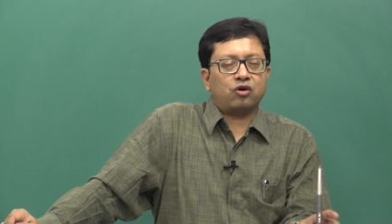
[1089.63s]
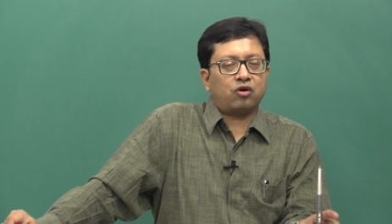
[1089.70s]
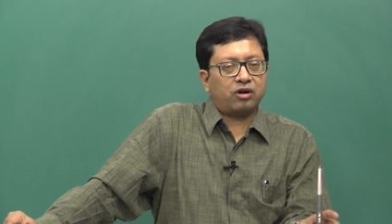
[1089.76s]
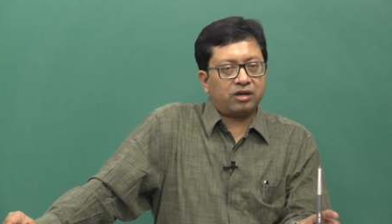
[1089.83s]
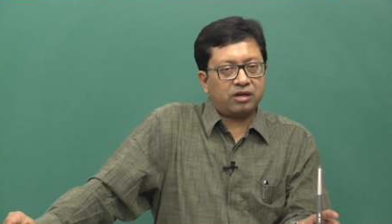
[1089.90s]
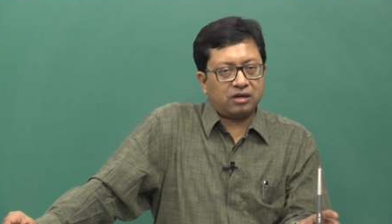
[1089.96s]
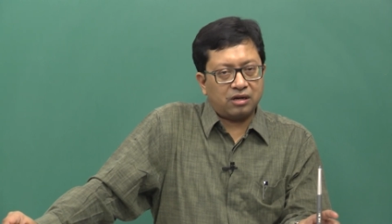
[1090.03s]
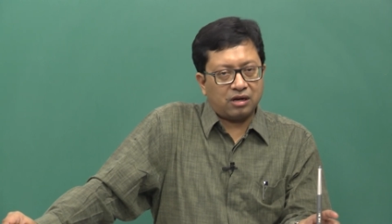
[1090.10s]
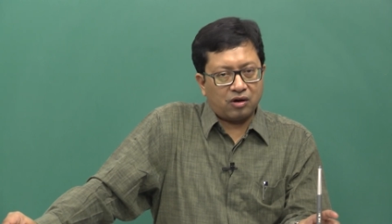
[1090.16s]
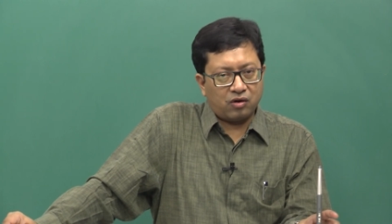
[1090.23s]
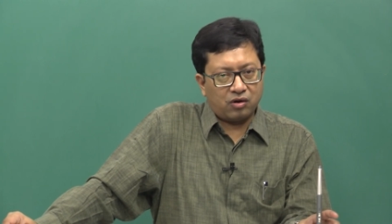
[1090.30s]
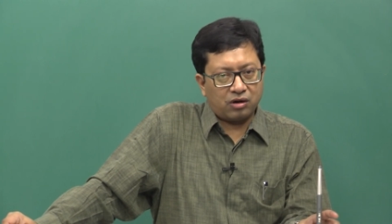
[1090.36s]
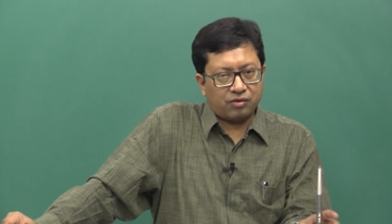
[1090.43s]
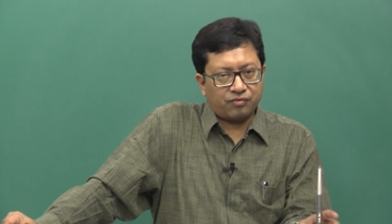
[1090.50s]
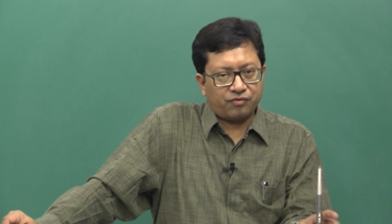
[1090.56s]

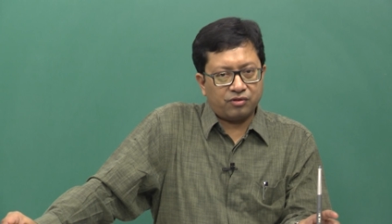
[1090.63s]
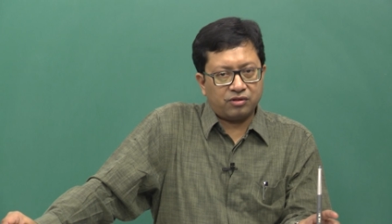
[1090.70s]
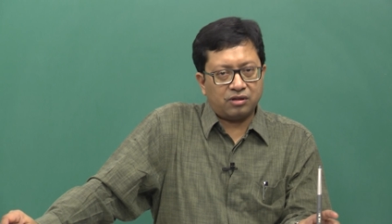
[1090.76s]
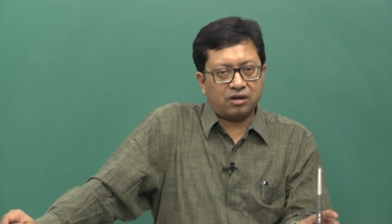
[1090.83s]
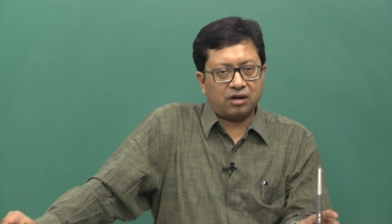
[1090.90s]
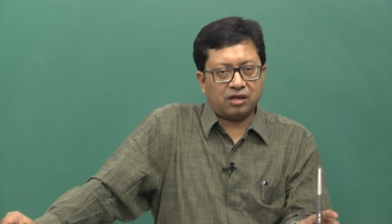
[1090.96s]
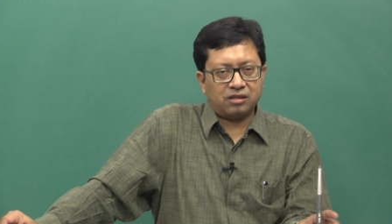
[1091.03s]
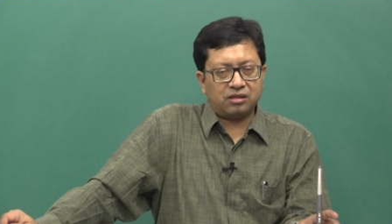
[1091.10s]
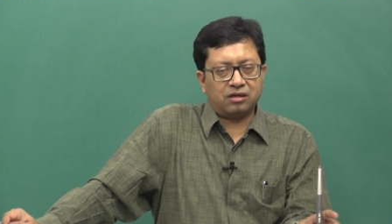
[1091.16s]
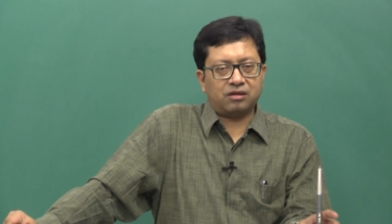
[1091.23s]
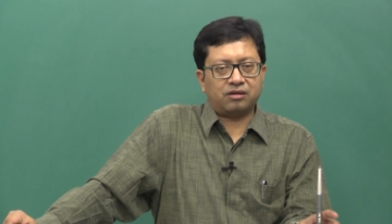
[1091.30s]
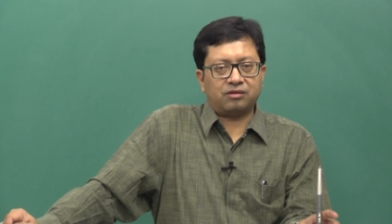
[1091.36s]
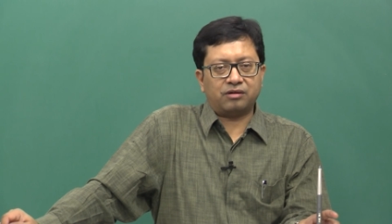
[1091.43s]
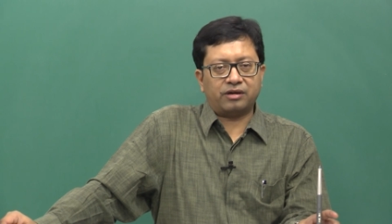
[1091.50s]
or for the other